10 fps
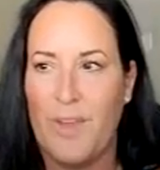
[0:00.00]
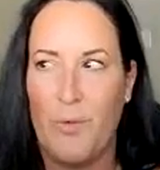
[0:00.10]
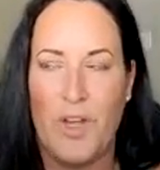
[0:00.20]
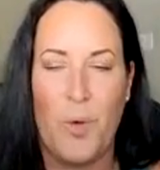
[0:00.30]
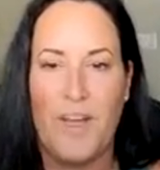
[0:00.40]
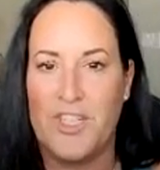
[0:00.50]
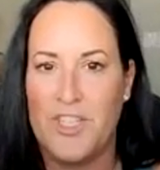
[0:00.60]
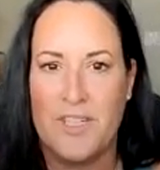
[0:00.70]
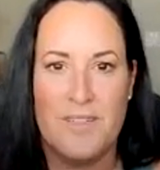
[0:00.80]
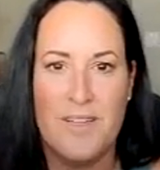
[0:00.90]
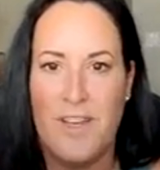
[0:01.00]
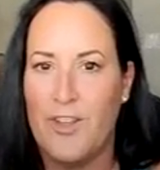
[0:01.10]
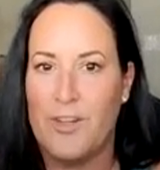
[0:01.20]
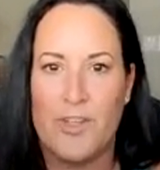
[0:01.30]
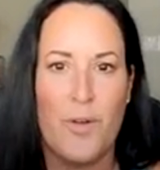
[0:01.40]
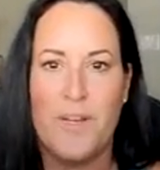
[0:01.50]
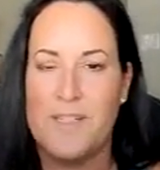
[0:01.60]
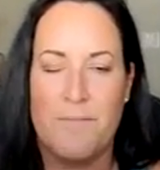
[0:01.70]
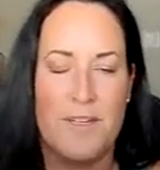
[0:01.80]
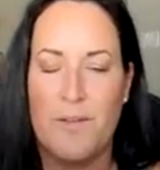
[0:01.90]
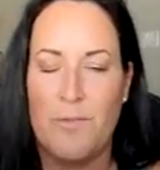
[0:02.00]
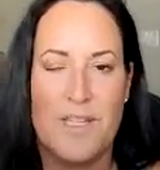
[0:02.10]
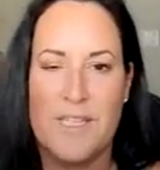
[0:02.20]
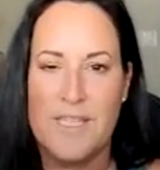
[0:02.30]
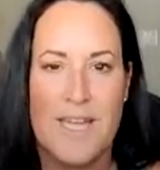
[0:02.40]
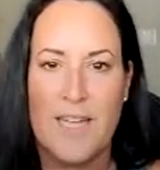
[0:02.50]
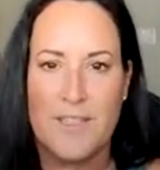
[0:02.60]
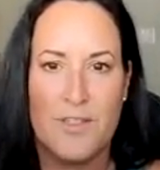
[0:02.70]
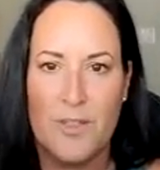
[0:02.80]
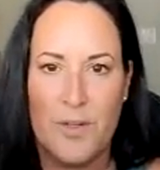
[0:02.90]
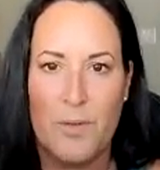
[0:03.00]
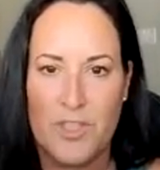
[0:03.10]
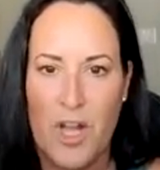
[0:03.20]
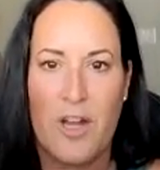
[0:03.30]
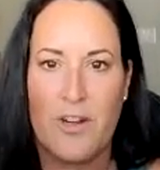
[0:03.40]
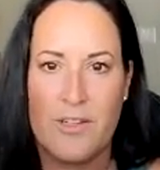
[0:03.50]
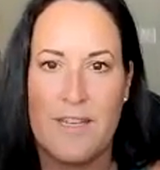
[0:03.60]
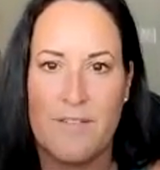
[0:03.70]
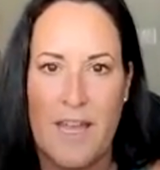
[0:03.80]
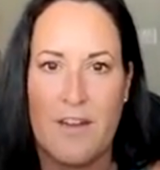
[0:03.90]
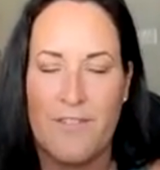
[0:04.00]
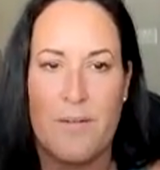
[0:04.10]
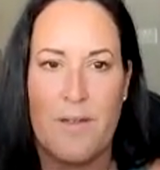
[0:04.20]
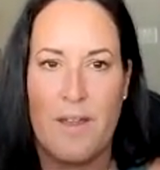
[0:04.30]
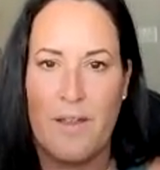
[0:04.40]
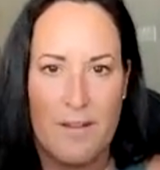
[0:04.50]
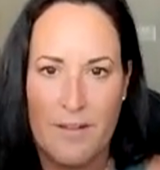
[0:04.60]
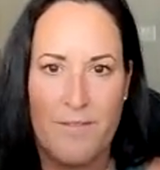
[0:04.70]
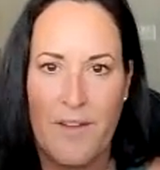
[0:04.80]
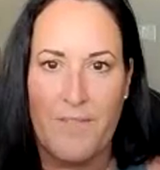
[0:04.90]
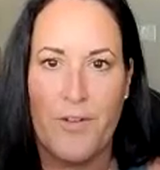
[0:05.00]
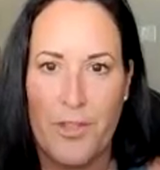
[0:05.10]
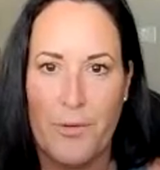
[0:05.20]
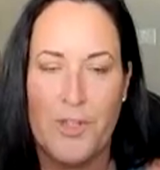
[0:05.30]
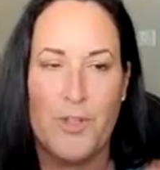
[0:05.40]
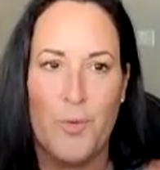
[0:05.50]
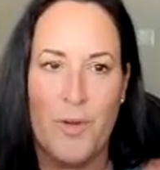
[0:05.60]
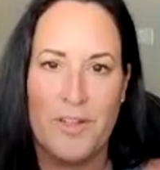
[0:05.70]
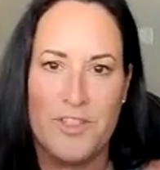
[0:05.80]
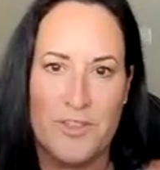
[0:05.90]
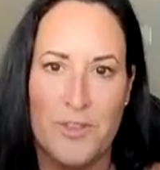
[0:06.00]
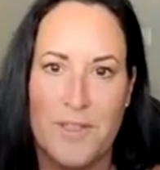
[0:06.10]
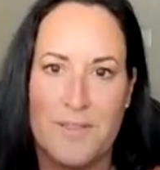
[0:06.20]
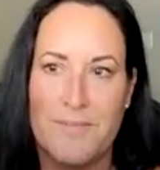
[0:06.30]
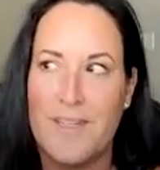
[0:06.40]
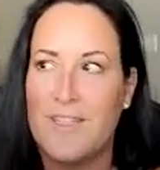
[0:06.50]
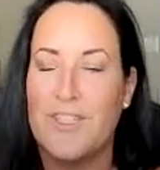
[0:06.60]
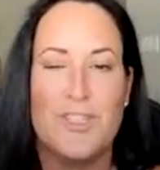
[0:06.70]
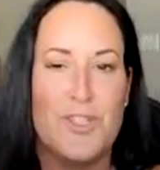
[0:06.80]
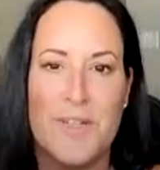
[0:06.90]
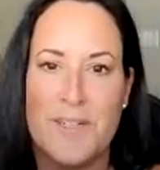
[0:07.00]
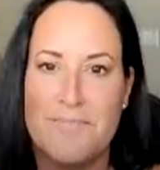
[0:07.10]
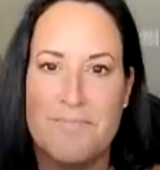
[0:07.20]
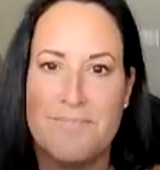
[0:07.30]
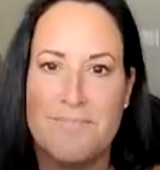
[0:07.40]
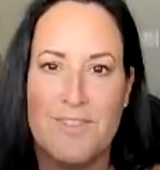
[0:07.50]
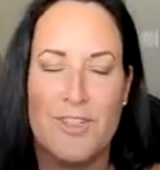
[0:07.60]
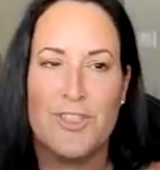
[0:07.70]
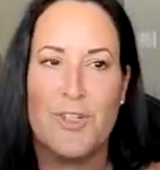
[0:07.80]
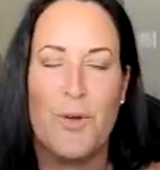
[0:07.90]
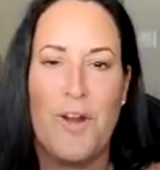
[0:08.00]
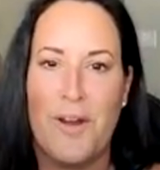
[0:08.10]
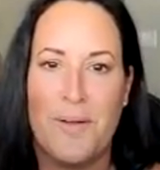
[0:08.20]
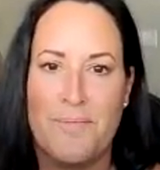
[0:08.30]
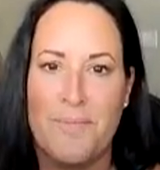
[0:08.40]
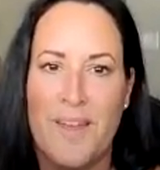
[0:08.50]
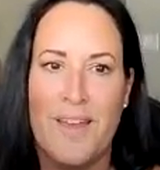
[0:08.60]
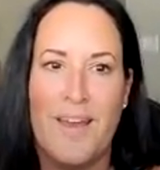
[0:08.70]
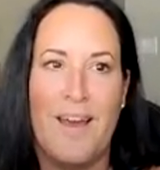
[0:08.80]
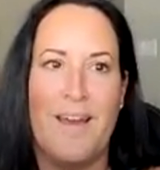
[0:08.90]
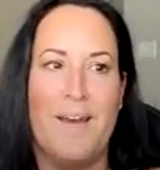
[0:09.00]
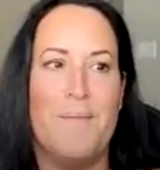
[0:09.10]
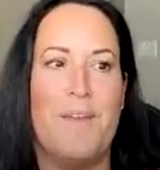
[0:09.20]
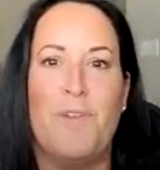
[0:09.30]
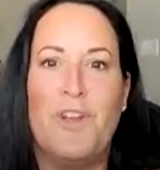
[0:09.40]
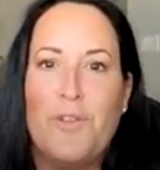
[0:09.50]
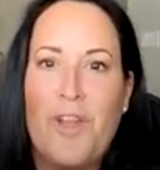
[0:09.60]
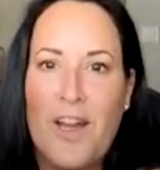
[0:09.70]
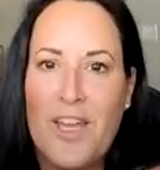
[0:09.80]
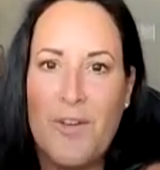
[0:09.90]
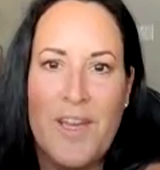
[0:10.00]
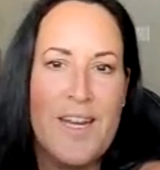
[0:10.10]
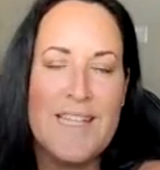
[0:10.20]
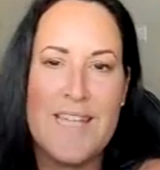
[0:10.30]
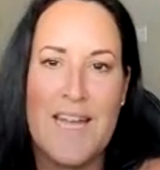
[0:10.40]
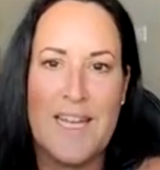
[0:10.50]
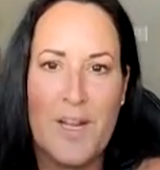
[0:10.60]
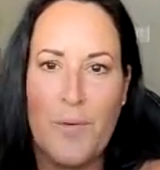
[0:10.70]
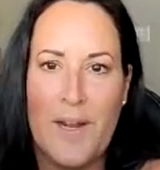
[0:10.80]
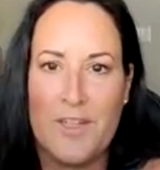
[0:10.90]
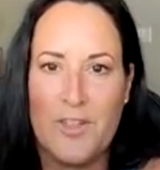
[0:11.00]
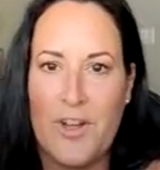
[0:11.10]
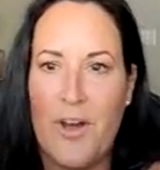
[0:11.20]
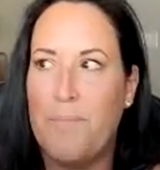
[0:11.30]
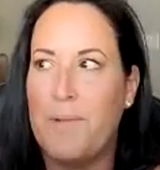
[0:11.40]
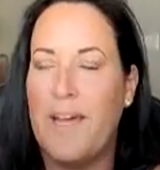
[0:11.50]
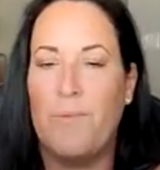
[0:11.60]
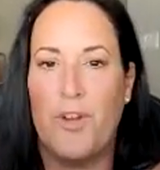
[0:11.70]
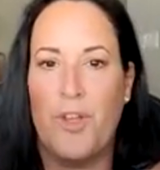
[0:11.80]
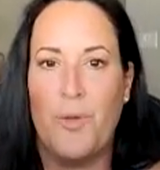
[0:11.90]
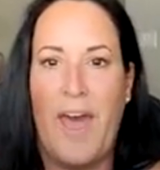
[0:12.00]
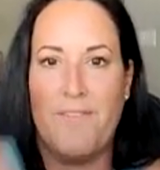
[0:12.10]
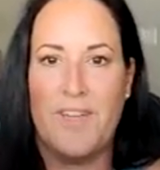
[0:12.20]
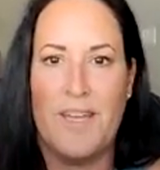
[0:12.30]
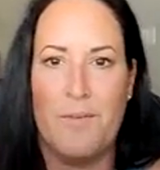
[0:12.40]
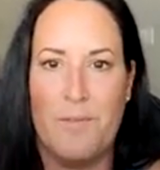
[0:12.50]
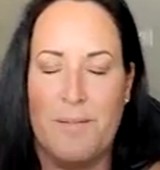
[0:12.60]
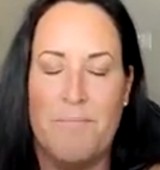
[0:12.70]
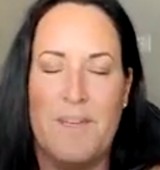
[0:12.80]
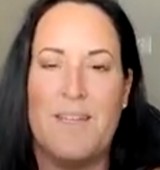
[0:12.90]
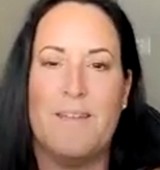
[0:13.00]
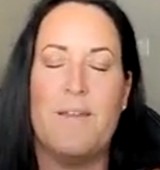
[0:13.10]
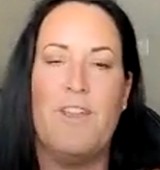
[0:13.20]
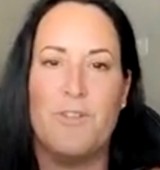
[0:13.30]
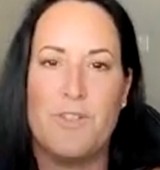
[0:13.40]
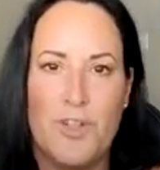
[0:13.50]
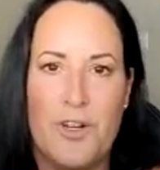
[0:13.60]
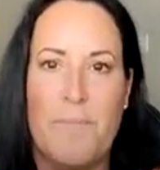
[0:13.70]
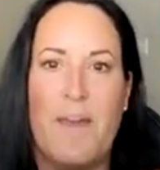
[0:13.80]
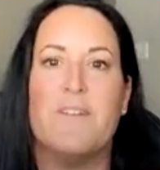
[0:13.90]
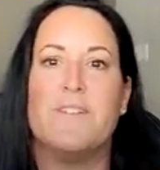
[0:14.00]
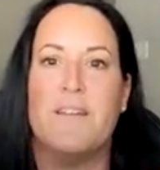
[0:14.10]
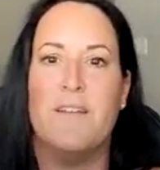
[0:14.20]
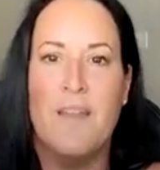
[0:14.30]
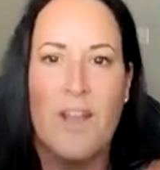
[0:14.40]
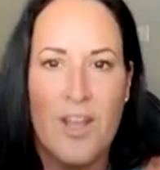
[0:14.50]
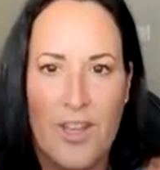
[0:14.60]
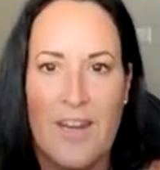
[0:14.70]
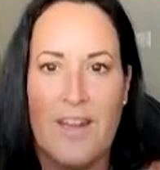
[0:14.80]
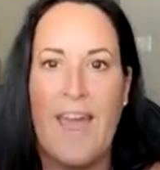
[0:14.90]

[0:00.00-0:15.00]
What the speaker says: We question. There's always a million reasons not to do it. We'll talk ourselves out of it. 5, 4, 3, 2, 1, just do it. Just do it. There's no harm. And we don't lock you in. It's not like a regular comp plan where you have to hit minute, certain amounts and you get